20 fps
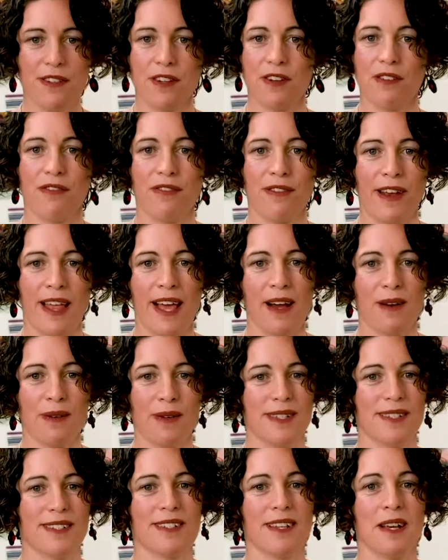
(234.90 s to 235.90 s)
of
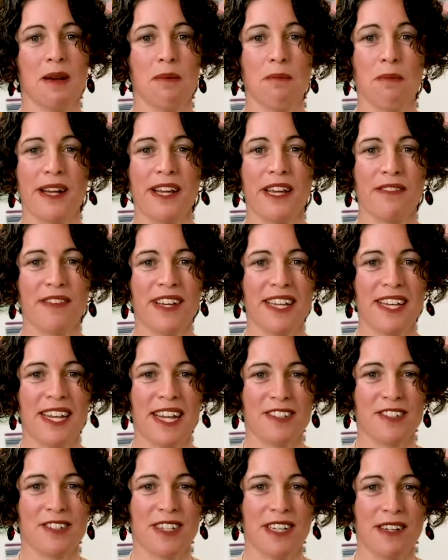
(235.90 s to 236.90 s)
flowers by giving an
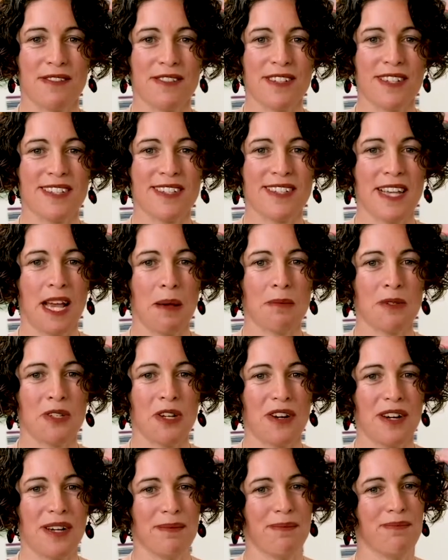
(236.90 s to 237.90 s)
extra gift at the same
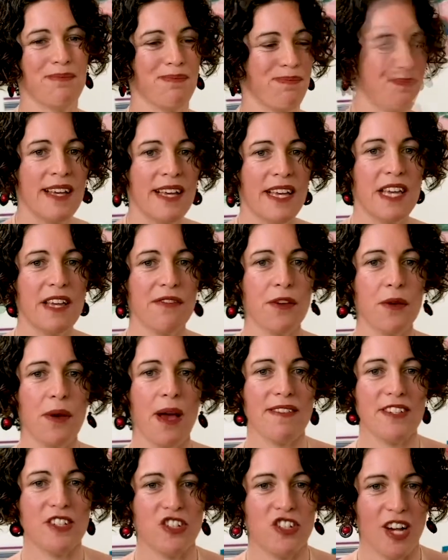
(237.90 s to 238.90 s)
time. If you
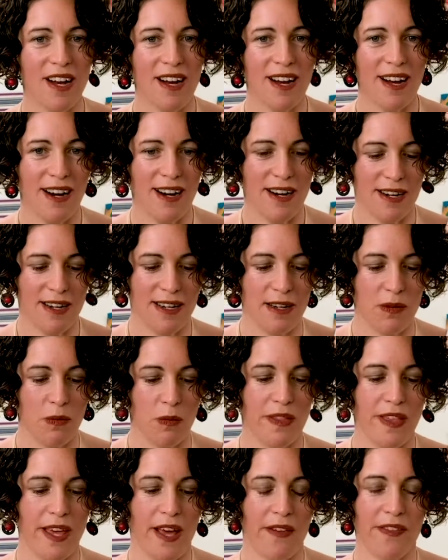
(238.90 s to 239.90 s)
have a jar
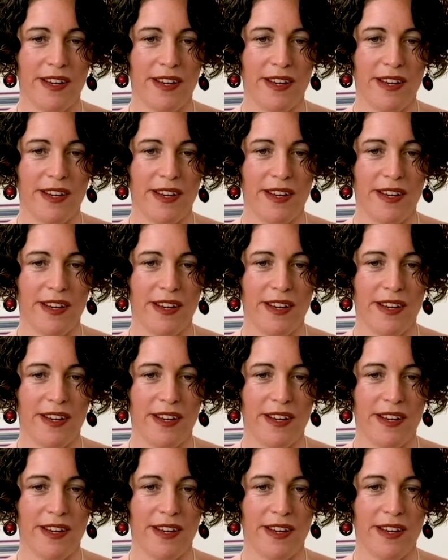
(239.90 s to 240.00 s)
without the